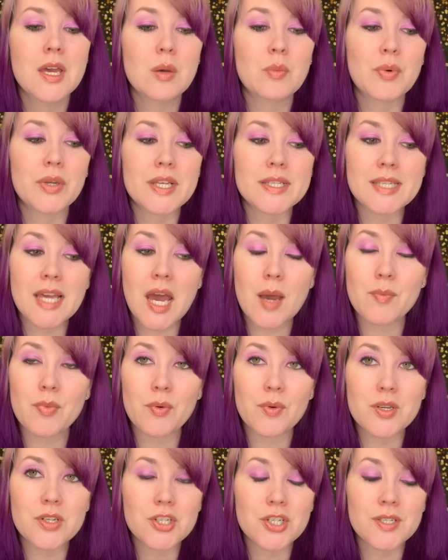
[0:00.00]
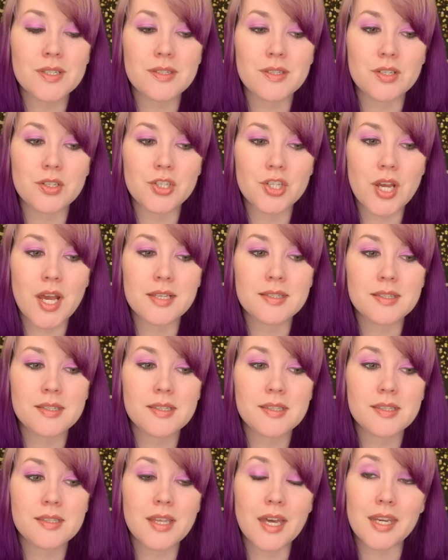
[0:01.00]
but his apparition
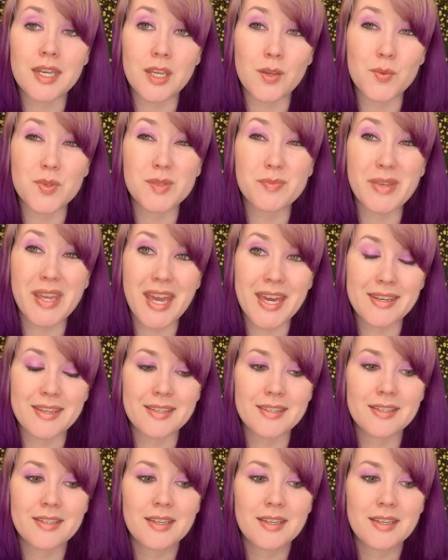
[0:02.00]
suggests that he was beheaded.